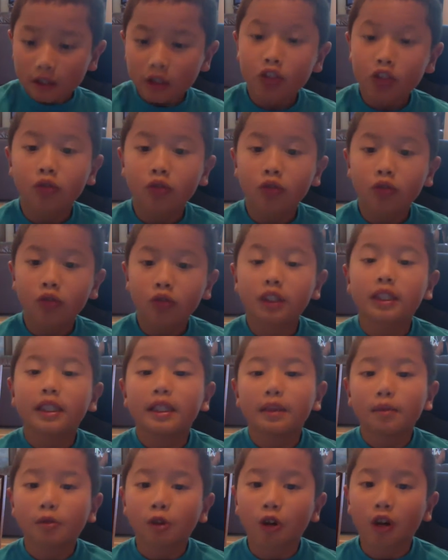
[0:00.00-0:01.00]
to
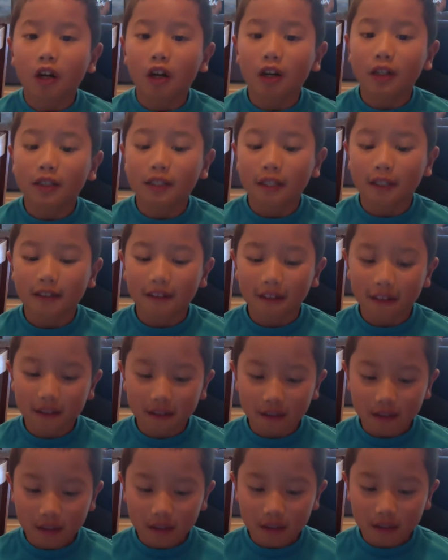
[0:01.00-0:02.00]
see more content like
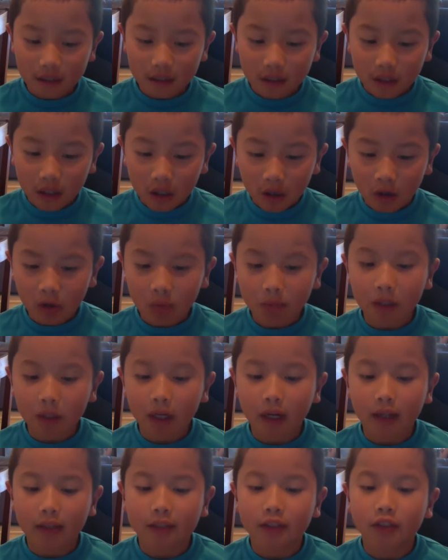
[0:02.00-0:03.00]
this. Hope you
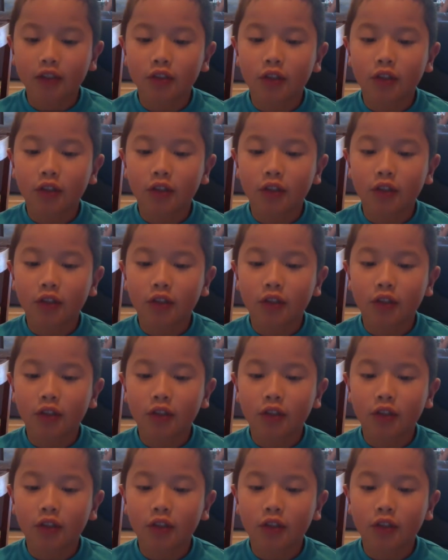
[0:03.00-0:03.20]
guys enjoy.